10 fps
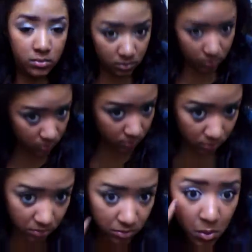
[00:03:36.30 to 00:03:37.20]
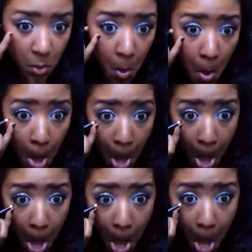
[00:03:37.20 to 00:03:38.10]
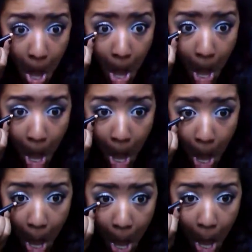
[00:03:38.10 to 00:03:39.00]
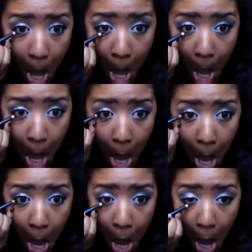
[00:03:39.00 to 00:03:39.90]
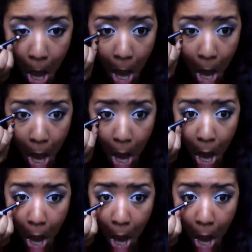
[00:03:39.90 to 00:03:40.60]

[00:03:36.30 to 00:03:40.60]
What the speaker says: [no speech]